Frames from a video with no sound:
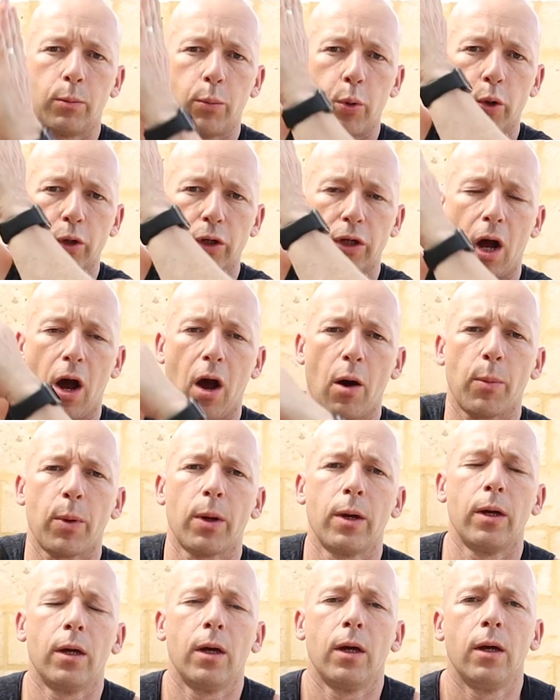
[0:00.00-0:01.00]
push up.
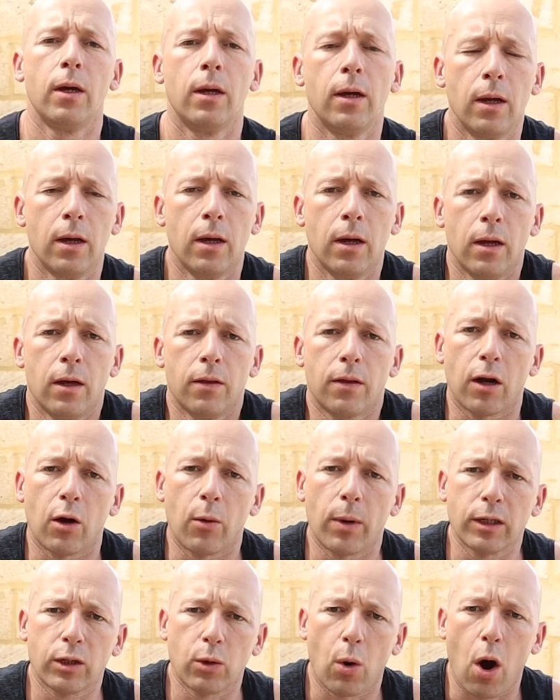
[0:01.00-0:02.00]
Then I
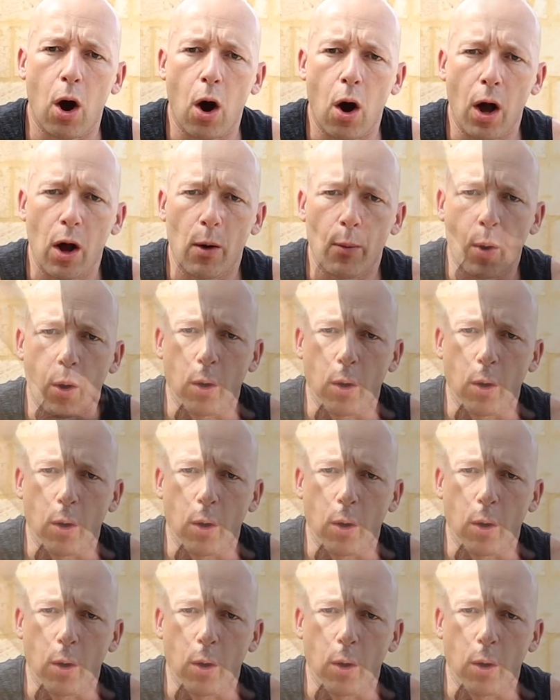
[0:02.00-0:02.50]
went to a higher